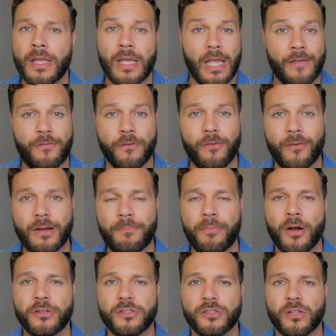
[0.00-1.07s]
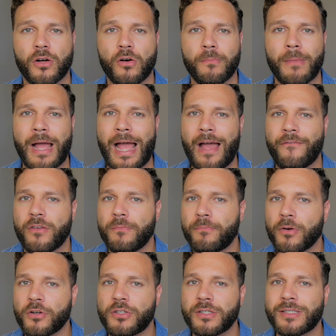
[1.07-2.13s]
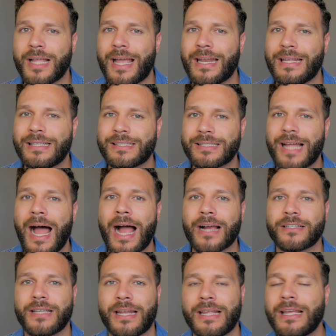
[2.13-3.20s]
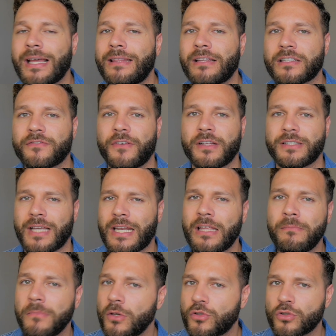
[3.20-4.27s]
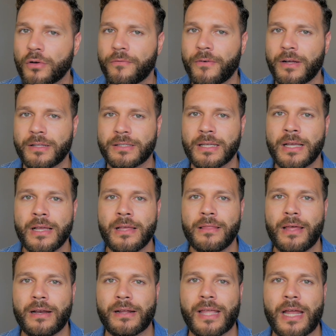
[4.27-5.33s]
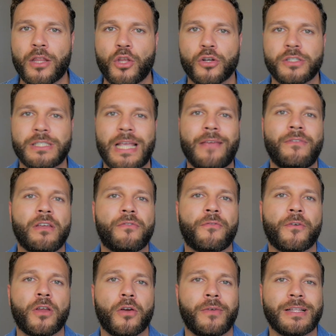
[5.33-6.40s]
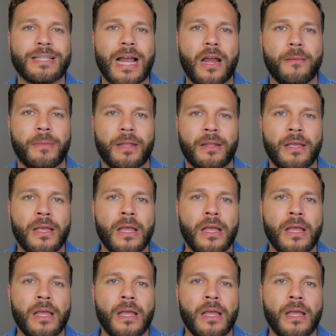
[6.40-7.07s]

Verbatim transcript: If you've already purchased a home, have you purchased any stocks, any index funds, any mutual funds that, again, you're saving for your retirement?